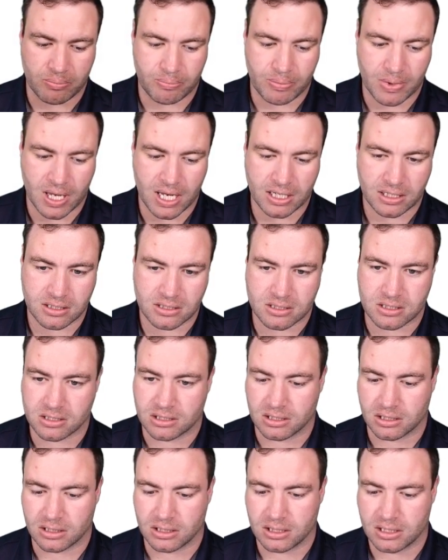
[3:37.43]
back to the
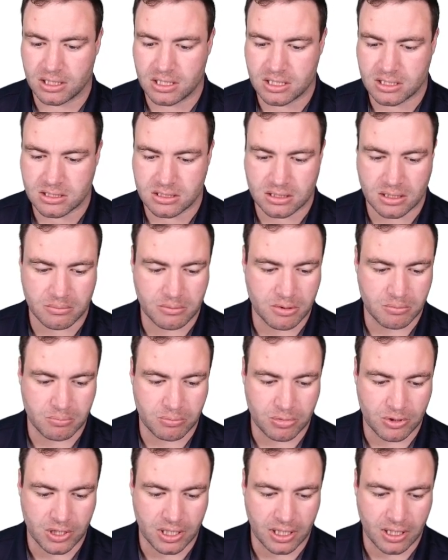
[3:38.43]
list. Let me
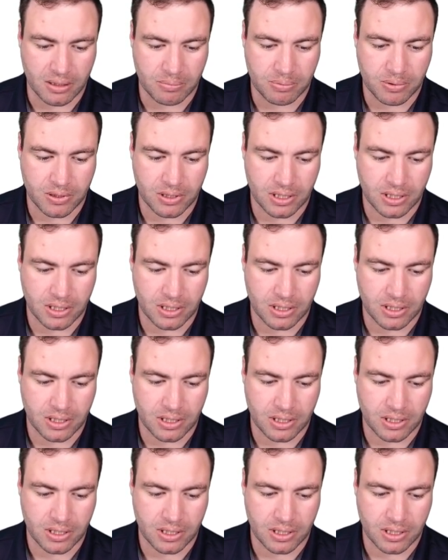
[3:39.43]
bring up